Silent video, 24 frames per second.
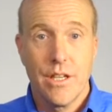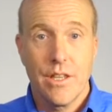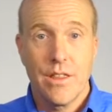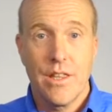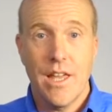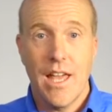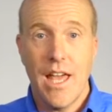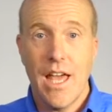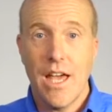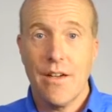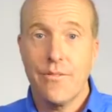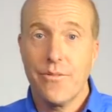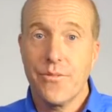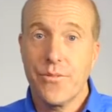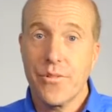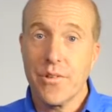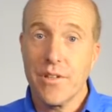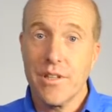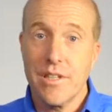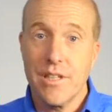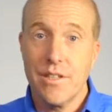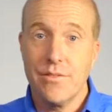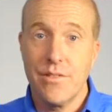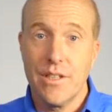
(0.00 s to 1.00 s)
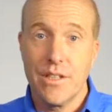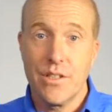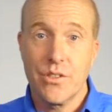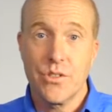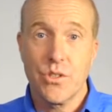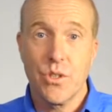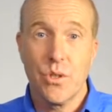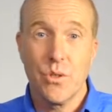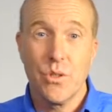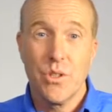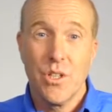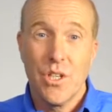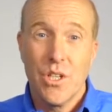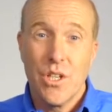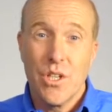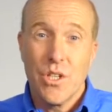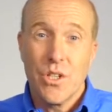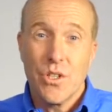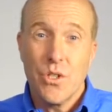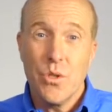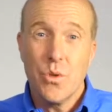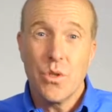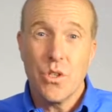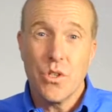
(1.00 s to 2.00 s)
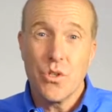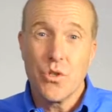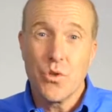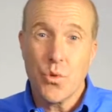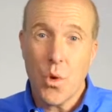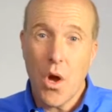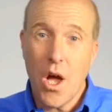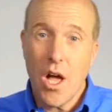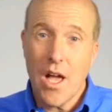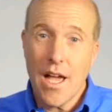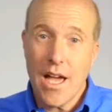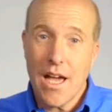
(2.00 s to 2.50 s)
they have for living, so you can draw